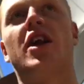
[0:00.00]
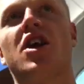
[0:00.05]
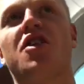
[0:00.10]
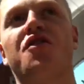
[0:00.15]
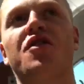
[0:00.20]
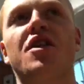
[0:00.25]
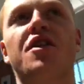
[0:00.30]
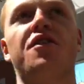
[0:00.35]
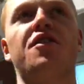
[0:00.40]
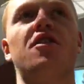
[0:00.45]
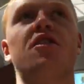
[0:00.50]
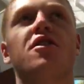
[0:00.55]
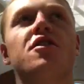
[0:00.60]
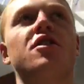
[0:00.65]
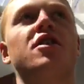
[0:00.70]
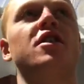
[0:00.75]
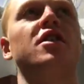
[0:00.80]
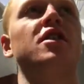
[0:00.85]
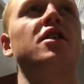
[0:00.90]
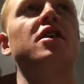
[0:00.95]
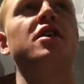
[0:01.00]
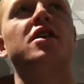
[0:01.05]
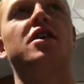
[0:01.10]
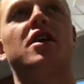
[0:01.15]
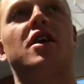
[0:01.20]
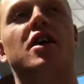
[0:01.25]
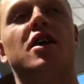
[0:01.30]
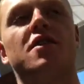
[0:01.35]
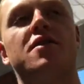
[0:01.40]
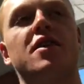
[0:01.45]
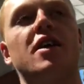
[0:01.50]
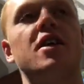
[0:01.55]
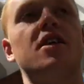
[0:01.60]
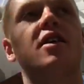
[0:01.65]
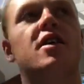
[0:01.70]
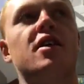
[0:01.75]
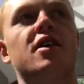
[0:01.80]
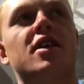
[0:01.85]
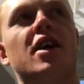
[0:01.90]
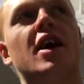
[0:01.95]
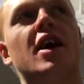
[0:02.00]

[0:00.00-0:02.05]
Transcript: Alex Nasso, uh, Tina,